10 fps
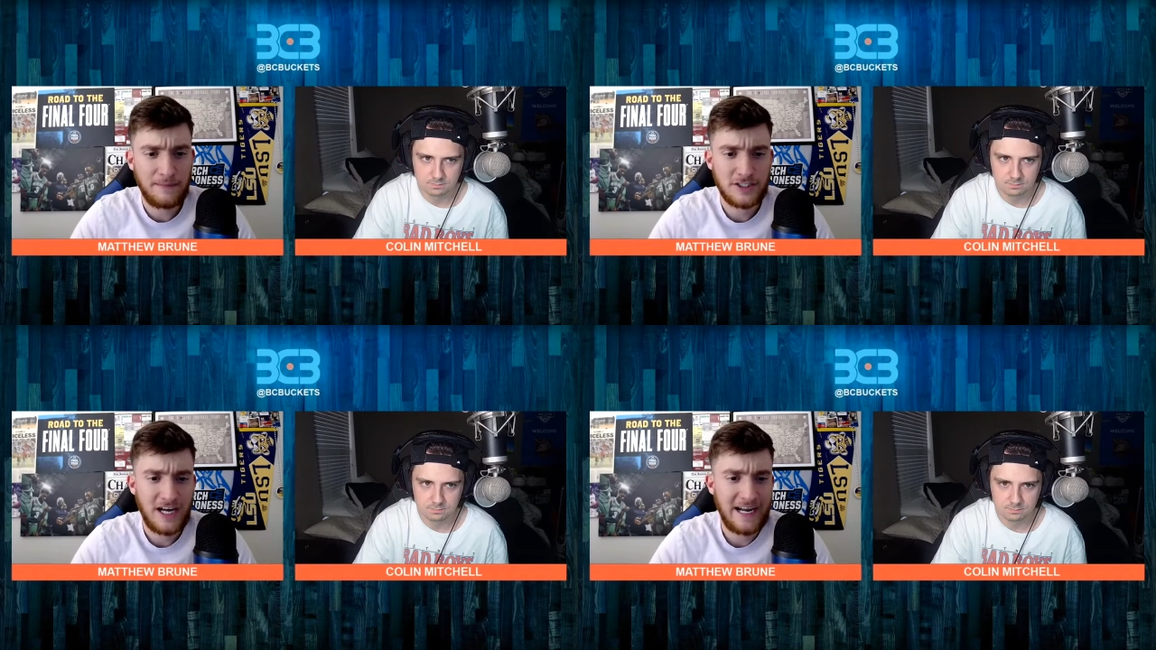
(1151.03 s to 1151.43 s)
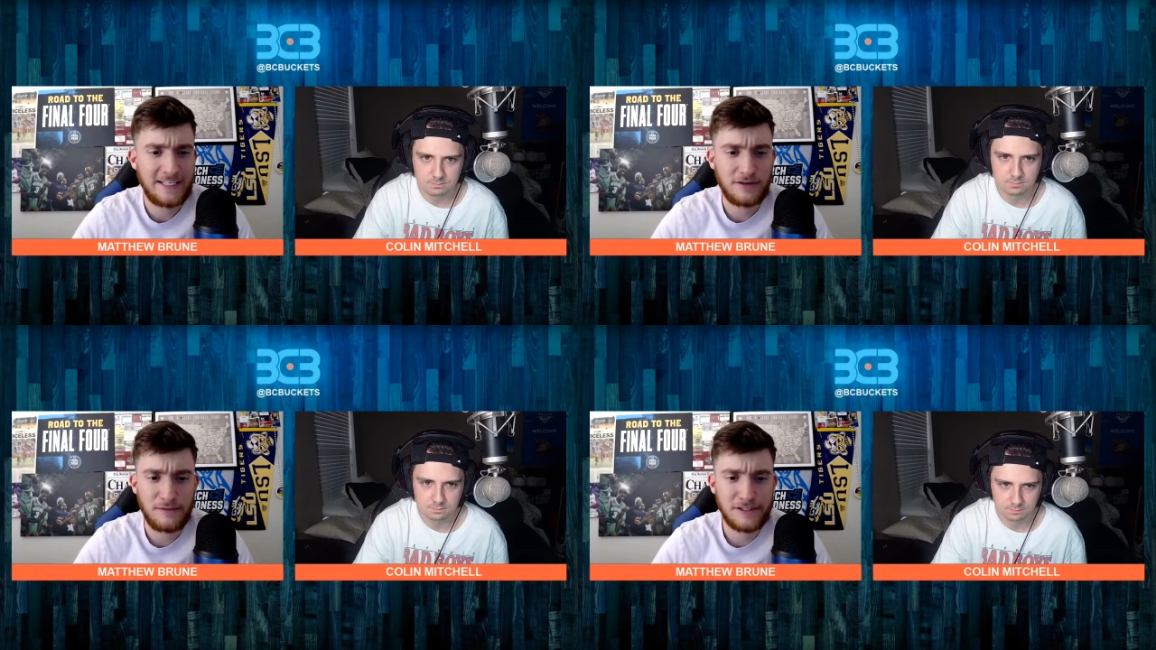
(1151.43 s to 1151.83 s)
Speaker 1: shot
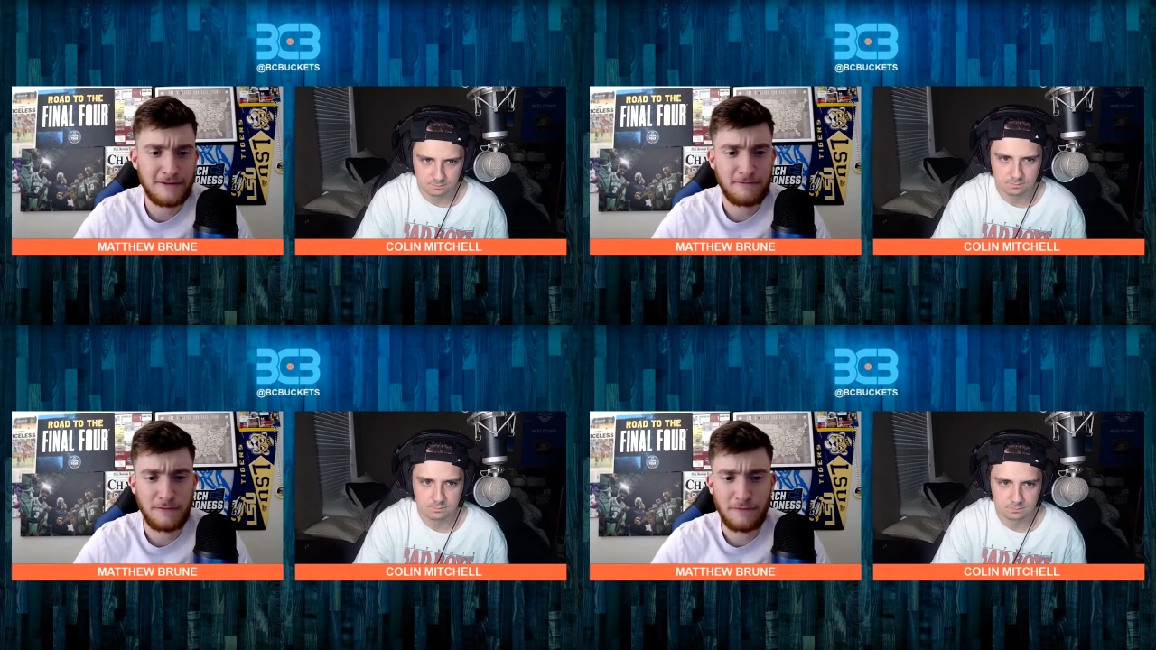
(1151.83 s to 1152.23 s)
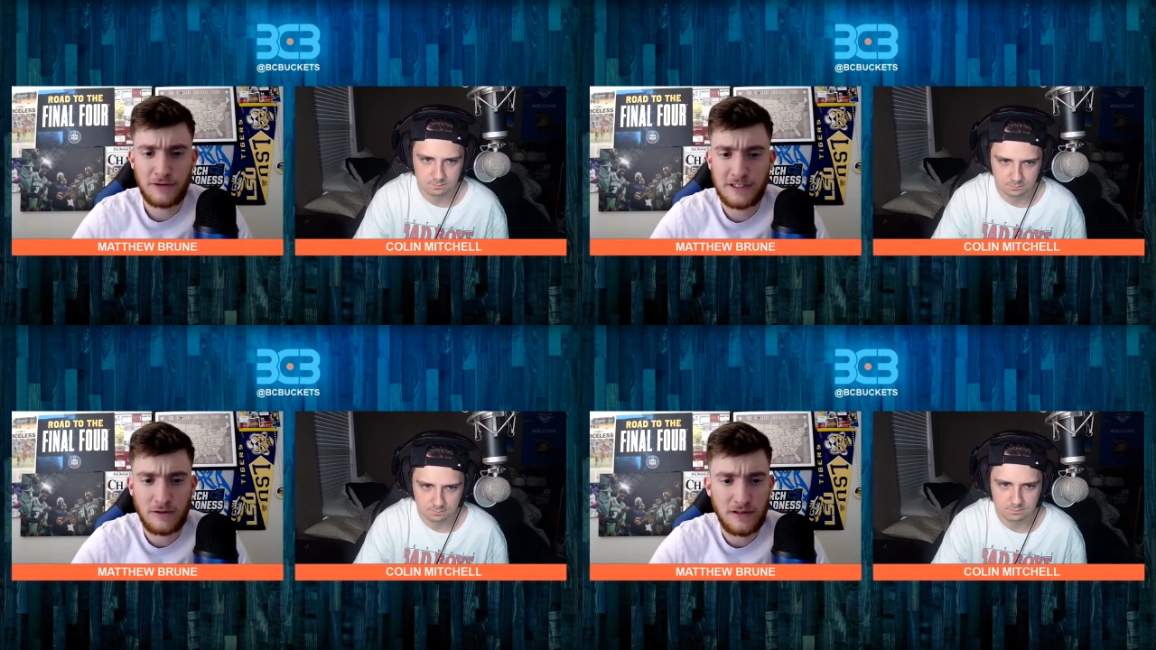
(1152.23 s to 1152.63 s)
83% from the free
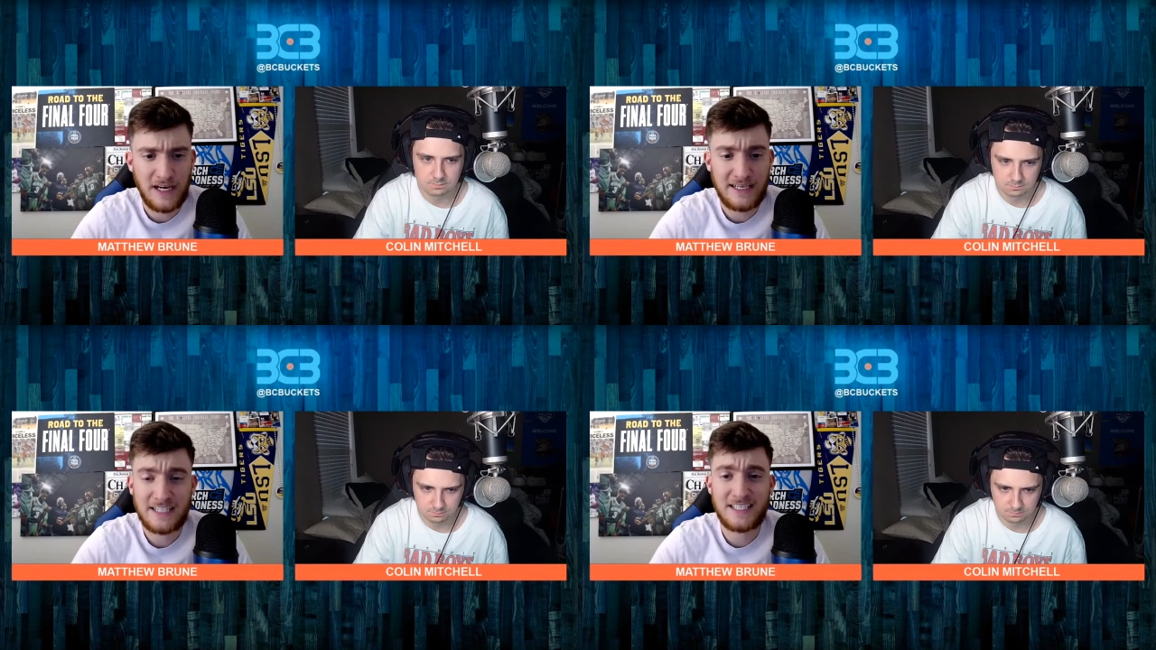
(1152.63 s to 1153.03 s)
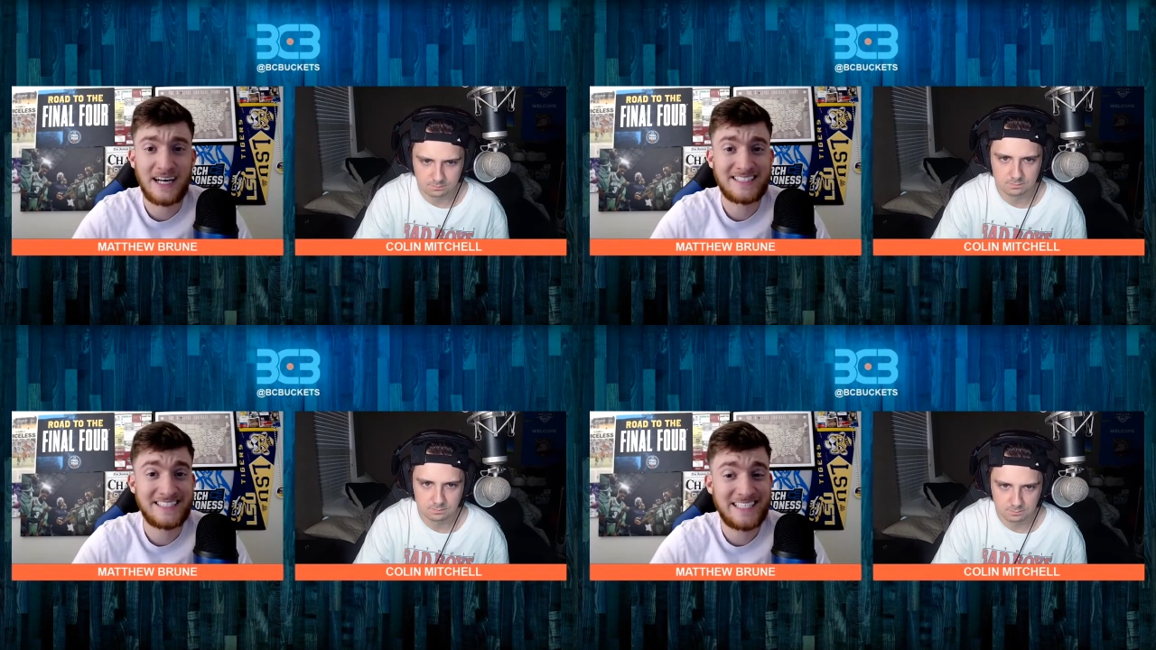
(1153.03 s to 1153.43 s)
throw line, got to the
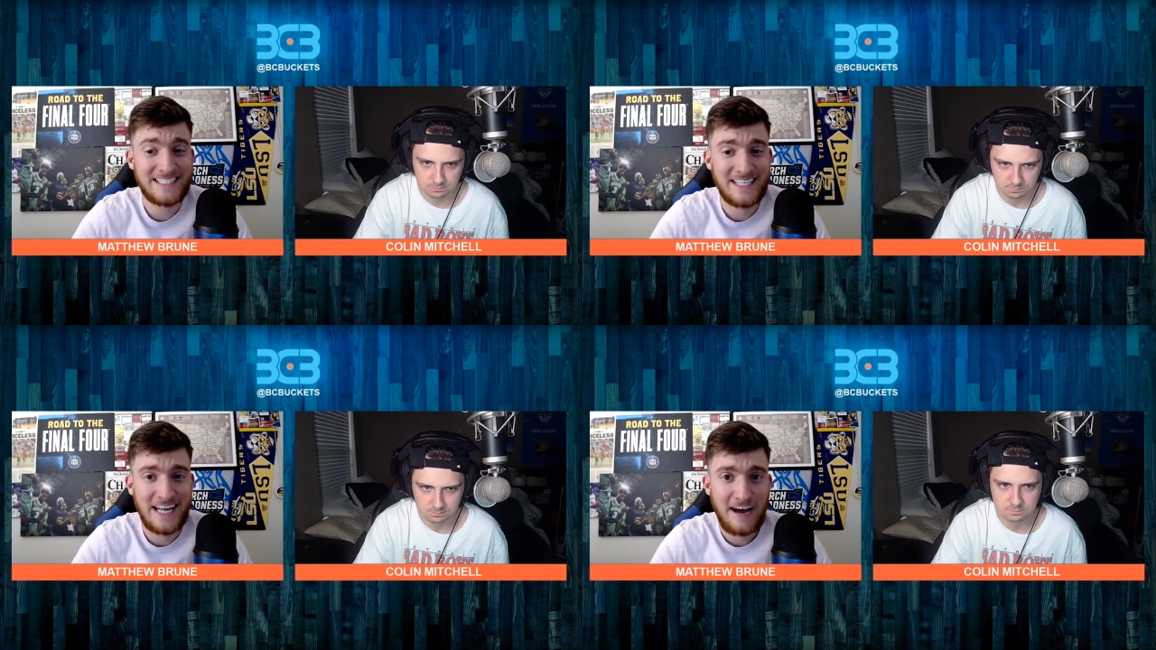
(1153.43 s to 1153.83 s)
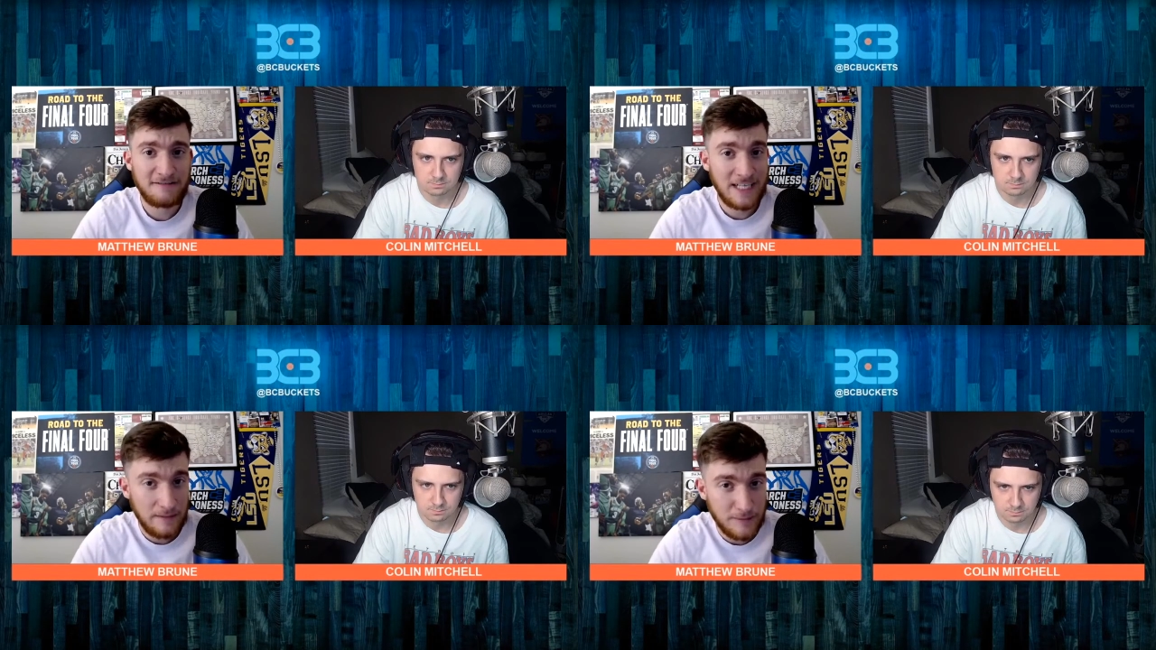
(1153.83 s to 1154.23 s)
line six and a
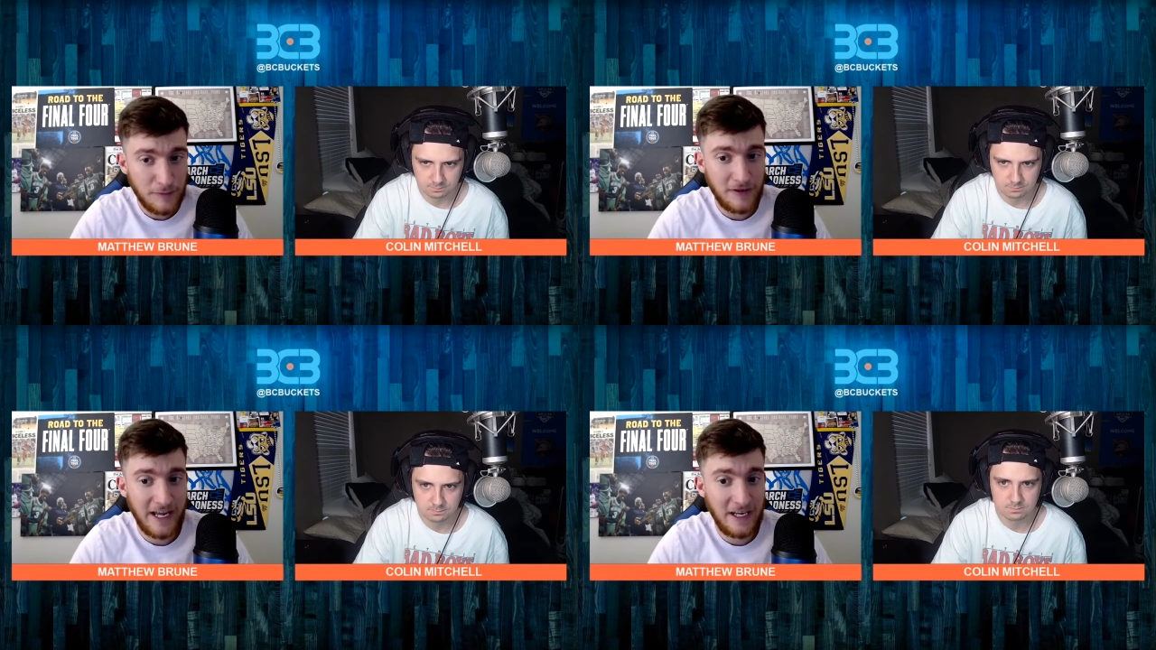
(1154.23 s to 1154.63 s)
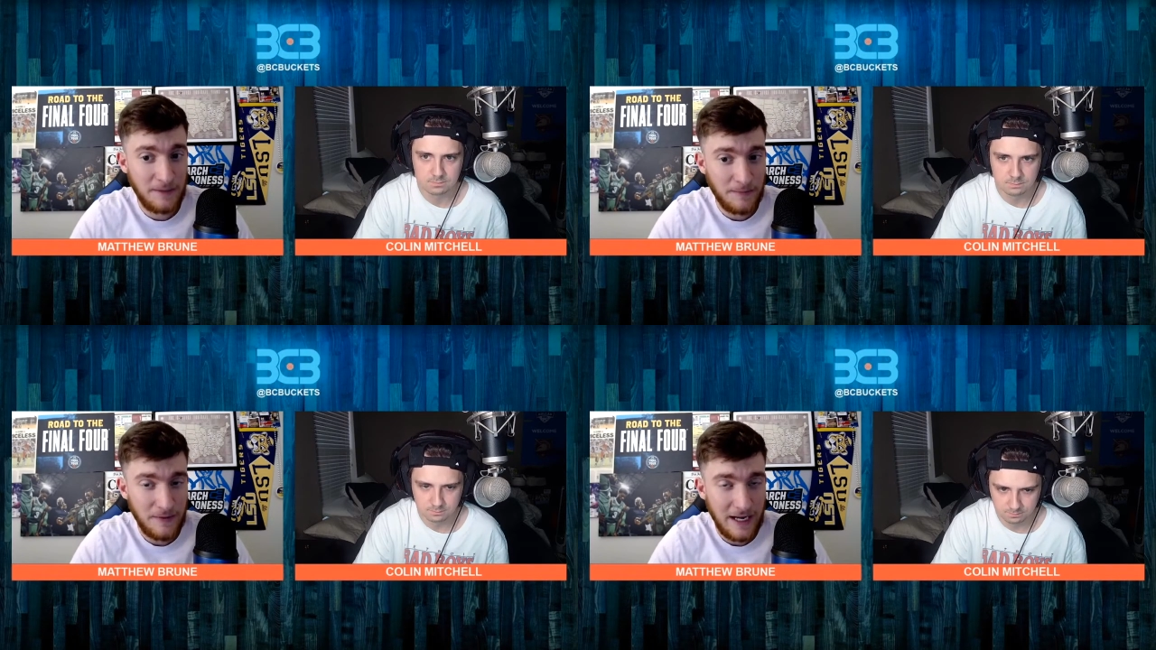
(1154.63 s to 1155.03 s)
half times per
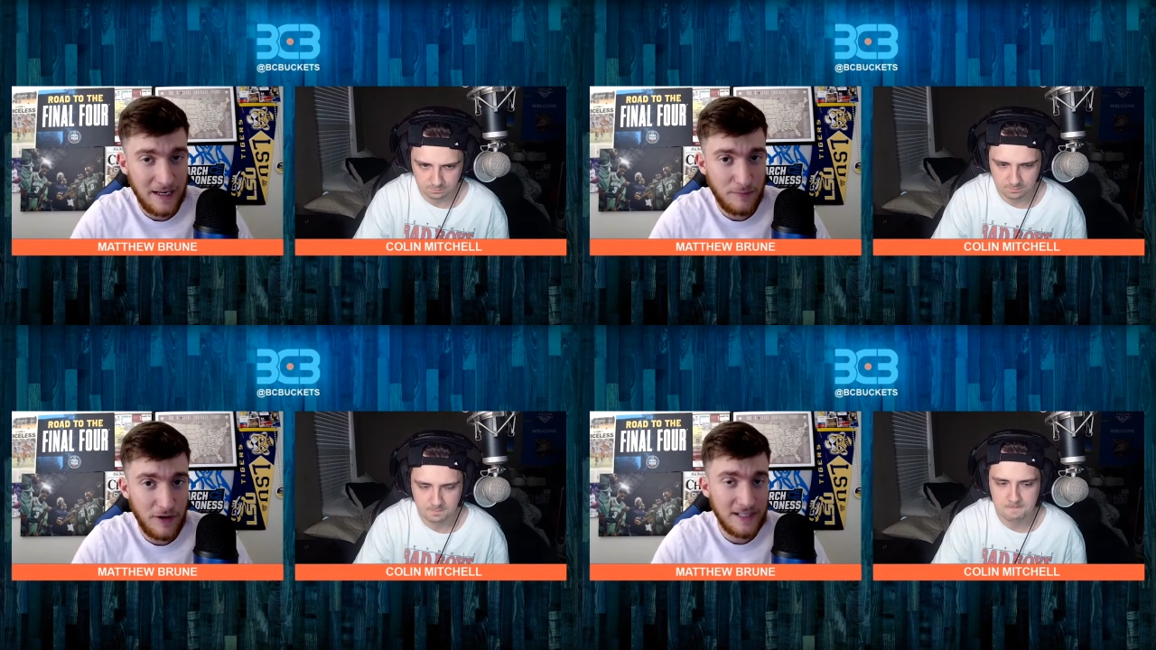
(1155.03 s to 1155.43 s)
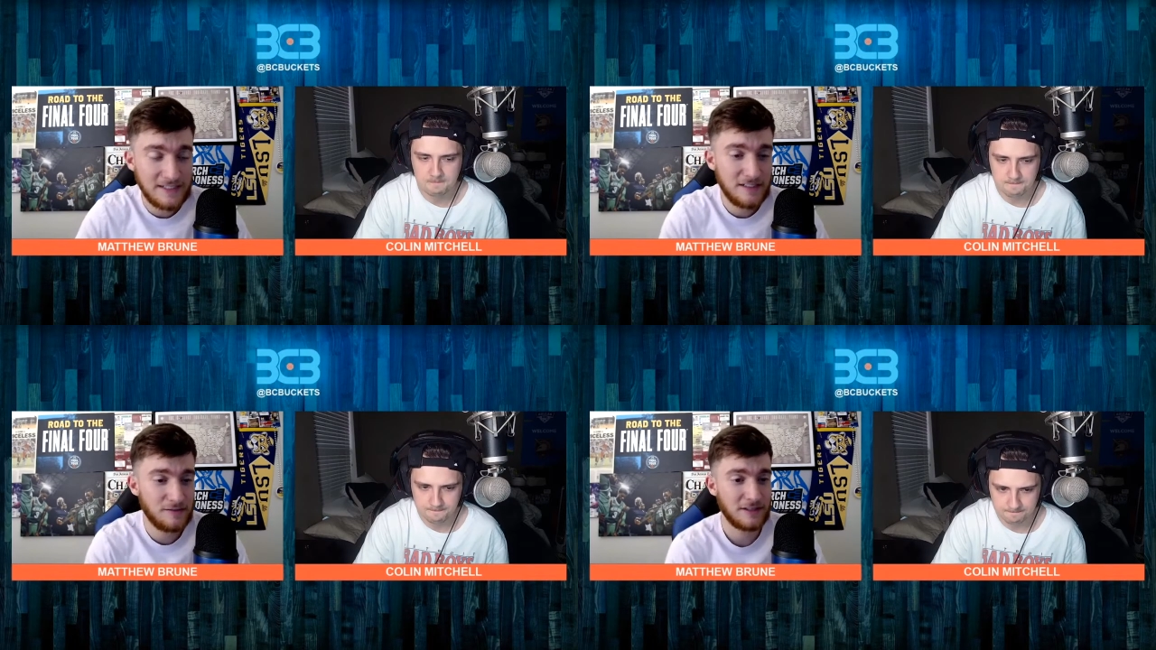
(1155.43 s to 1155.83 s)
game at
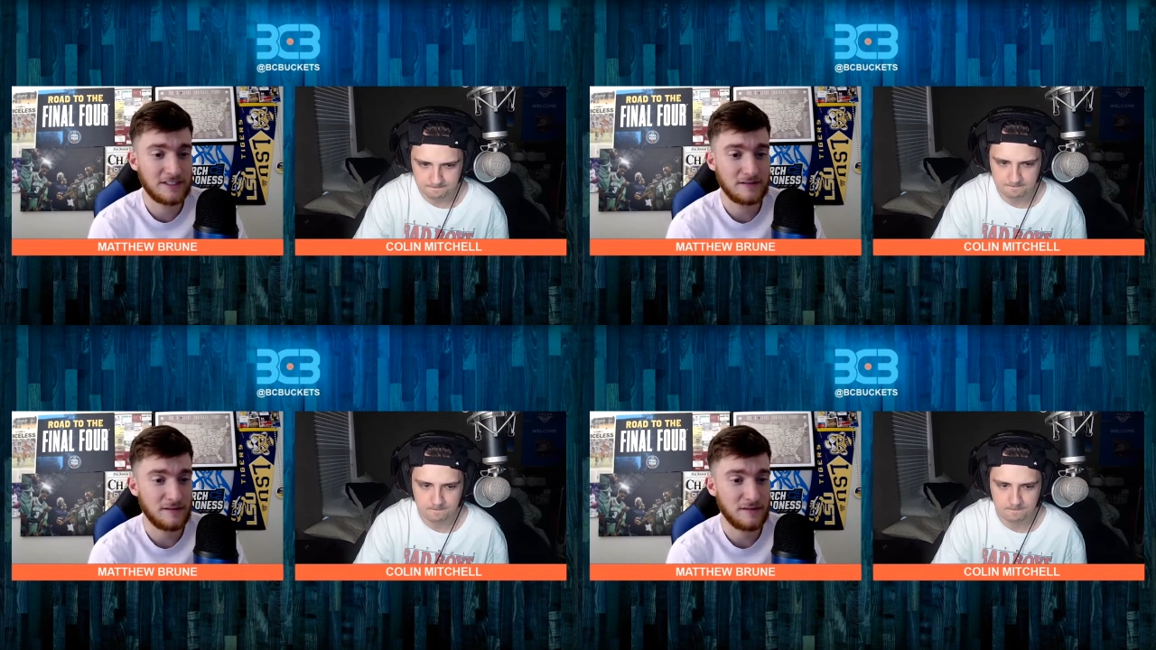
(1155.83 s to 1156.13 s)
Nebraska, which